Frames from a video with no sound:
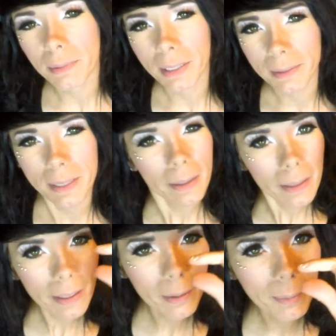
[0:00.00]
this one I was a
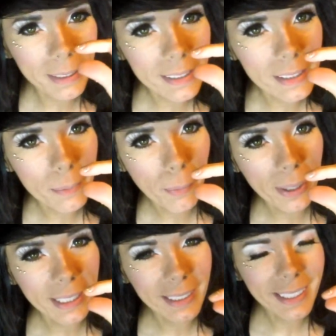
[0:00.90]
little bit
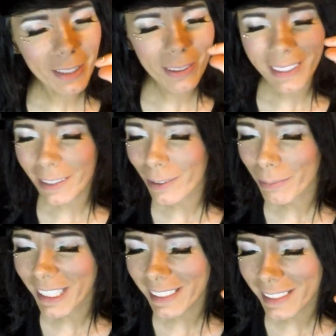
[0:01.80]
disappointed, little, little
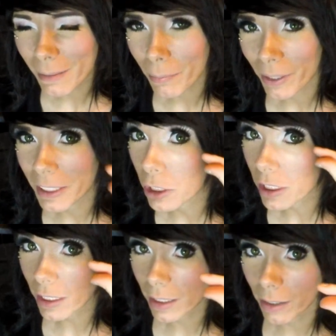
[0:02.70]
bit disappointed,
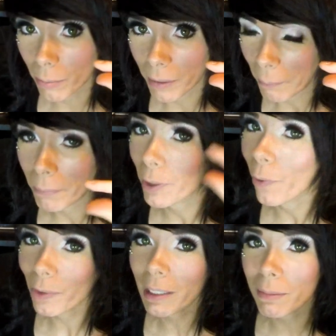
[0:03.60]
just a little bit, but
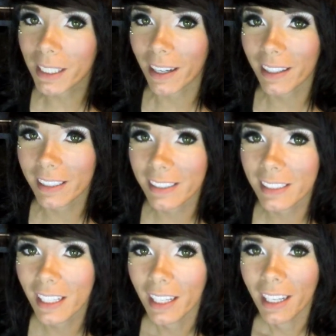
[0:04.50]
only
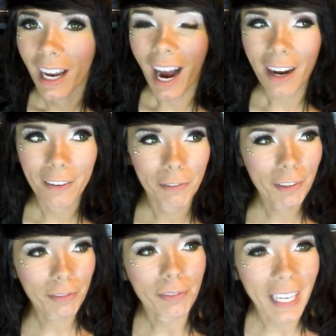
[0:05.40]
because
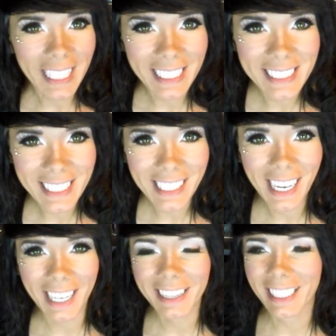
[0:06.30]
for
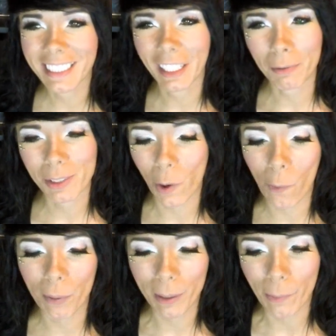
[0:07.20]
fantasy, I think I was
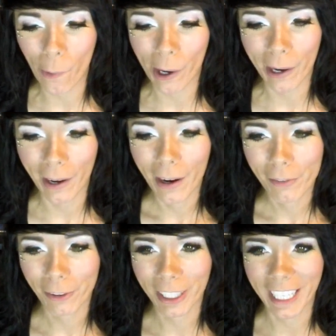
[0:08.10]
hoping more
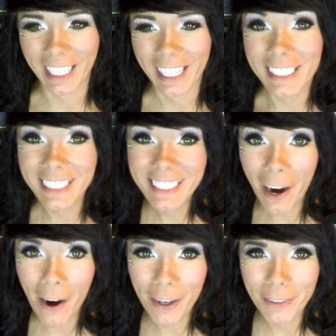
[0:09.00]
for like
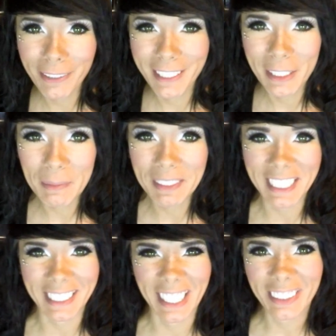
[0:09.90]
Skyrim and
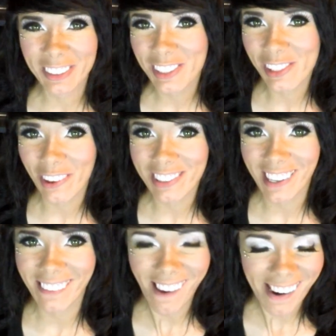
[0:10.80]
like Elder
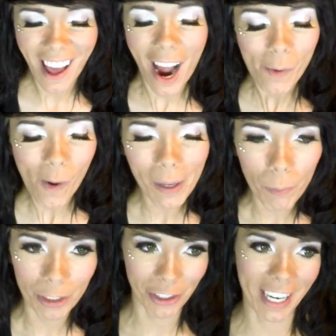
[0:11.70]
Scrolls Online. I wanted
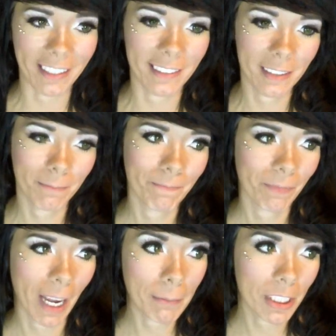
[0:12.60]
more dragons.
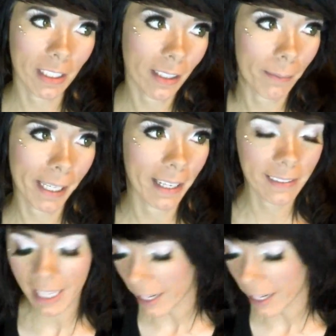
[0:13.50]
I'm just gonna come right out